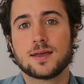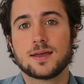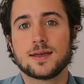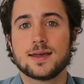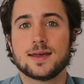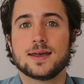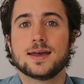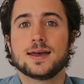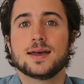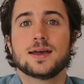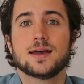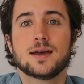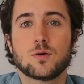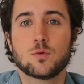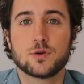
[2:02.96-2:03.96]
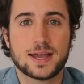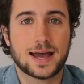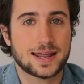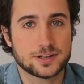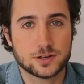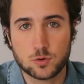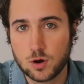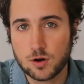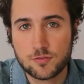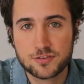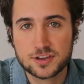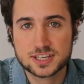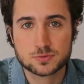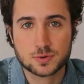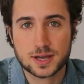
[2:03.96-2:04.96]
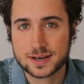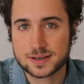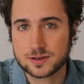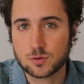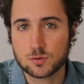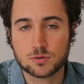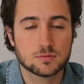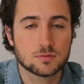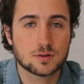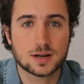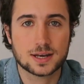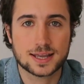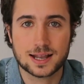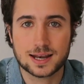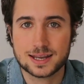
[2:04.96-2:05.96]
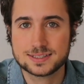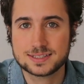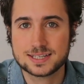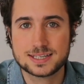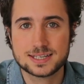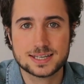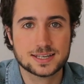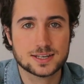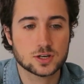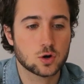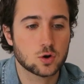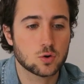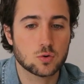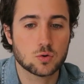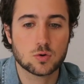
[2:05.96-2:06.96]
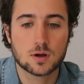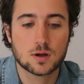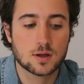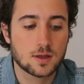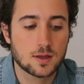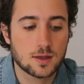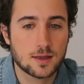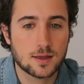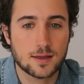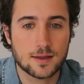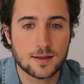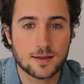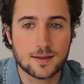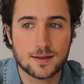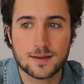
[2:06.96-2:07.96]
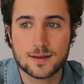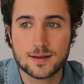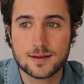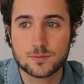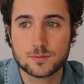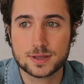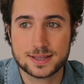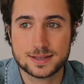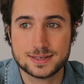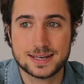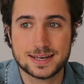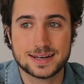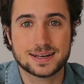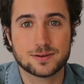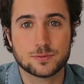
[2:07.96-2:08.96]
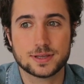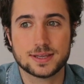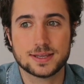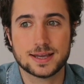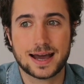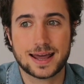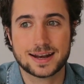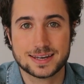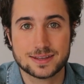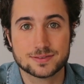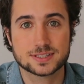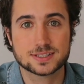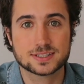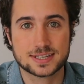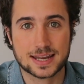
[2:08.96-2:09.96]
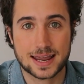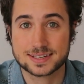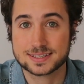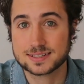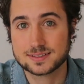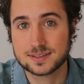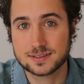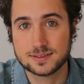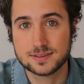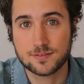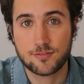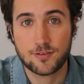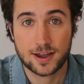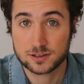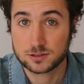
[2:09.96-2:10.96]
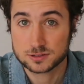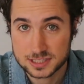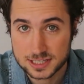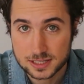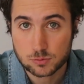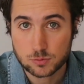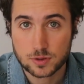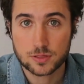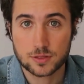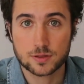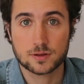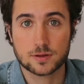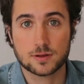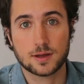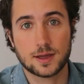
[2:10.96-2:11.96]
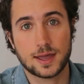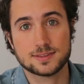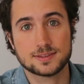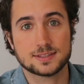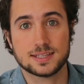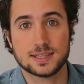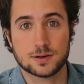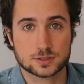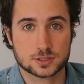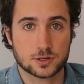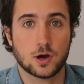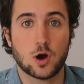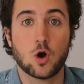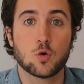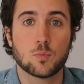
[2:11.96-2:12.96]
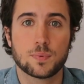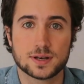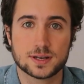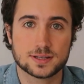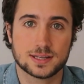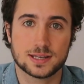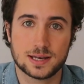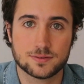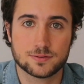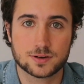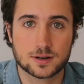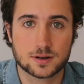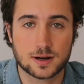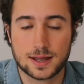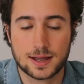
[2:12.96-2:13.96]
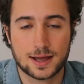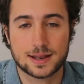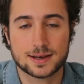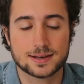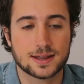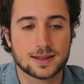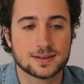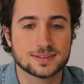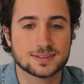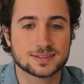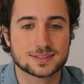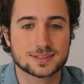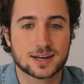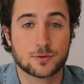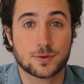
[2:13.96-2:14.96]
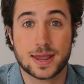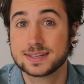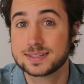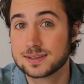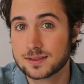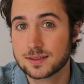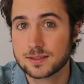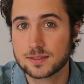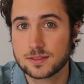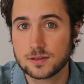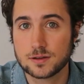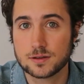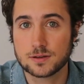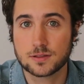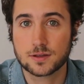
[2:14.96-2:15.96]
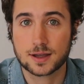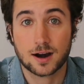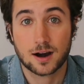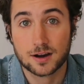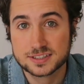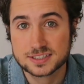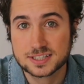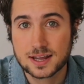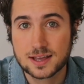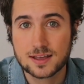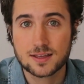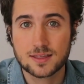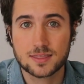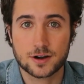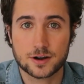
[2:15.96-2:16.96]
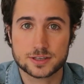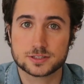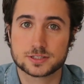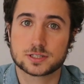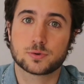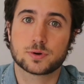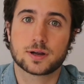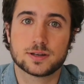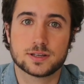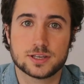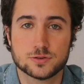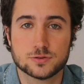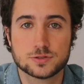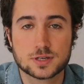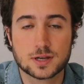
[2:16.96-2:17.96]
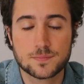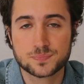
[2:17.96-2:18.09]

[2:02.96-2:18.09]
We had no office, we had no legal entity, we hadn't even signed the final deal with the entity that was going to open and deliver and create the cards that our users were going to use.